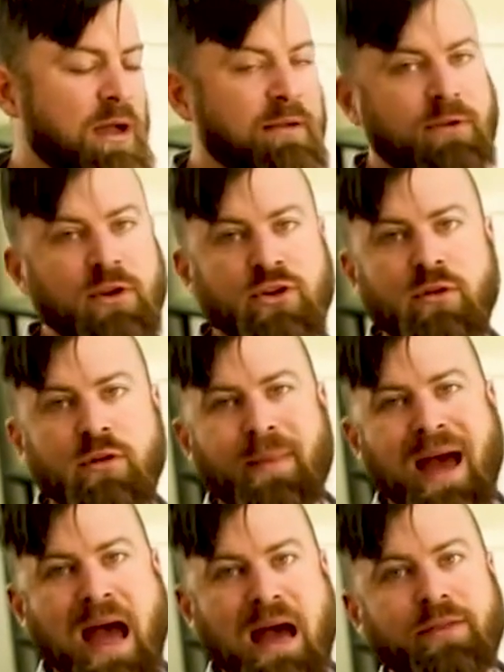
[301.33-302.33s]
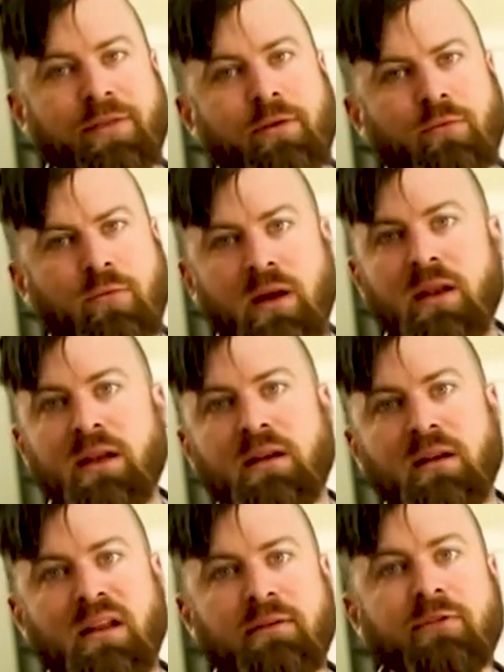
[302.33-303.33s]
if you do the math, really to
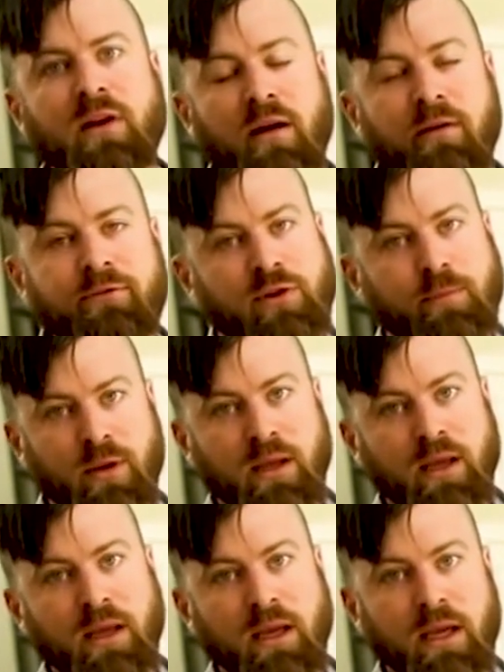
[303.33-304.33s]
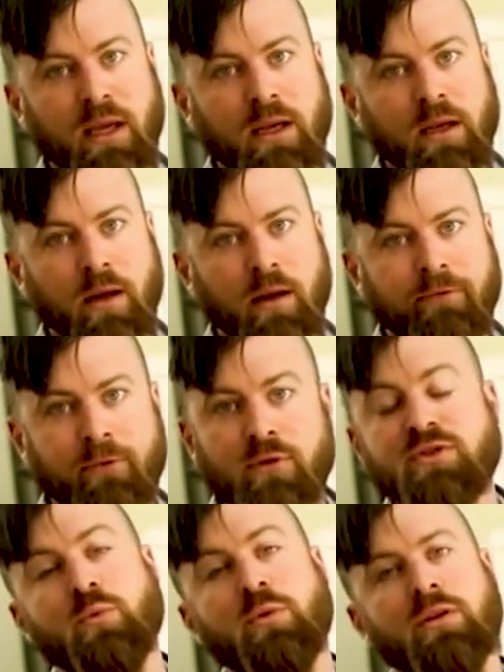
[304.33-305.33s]
live comfortably in a
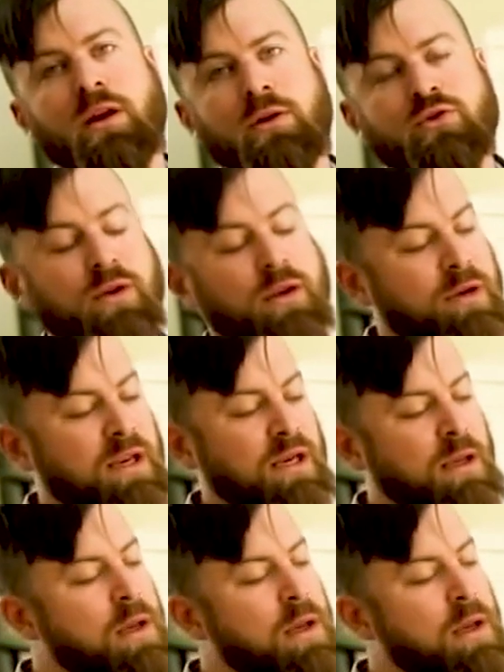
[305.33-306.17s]
first world country, you need